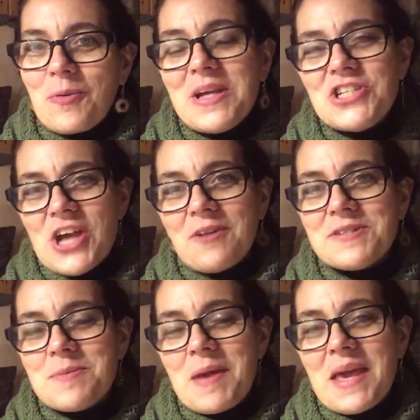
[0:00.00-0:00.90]
Reach out
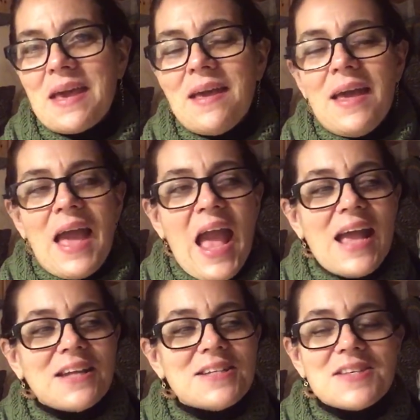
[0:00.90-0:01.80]
to me
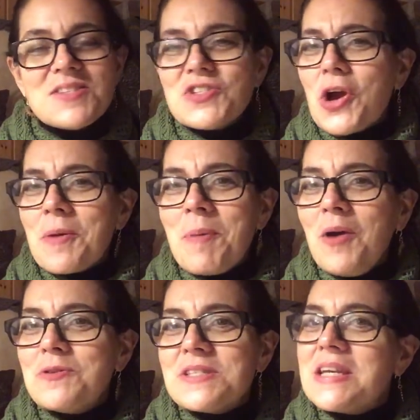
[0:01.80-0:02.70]
and start
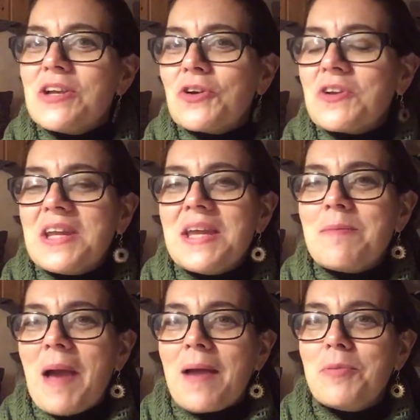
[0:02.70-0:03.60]
posting your knitting
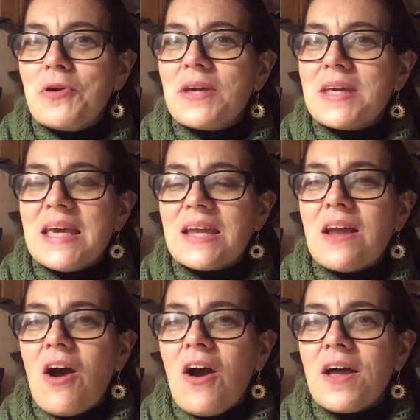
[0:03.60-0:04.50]
bag book again
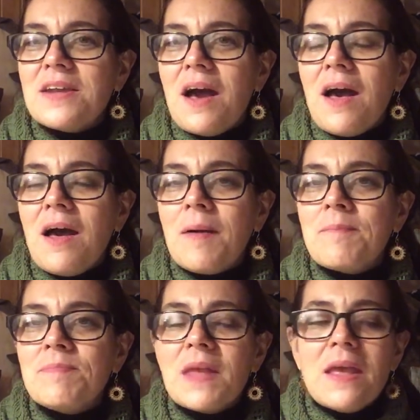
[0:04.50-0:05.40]
on